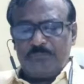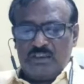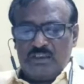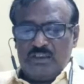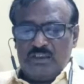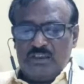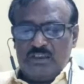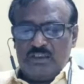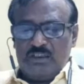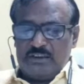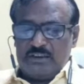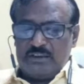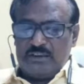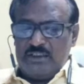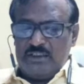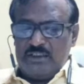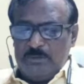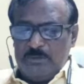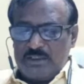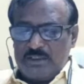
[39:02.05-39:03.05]
Then any
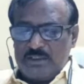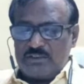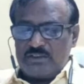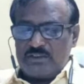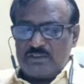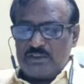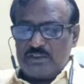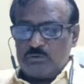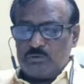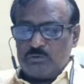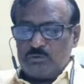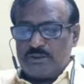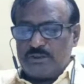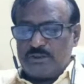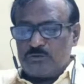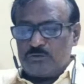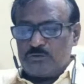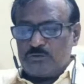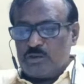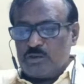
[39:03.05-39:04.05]
magistrate, whether
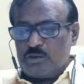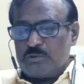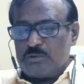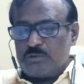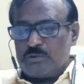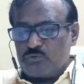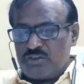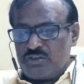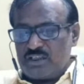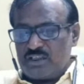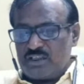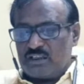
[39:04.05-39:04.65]
executive or judicial,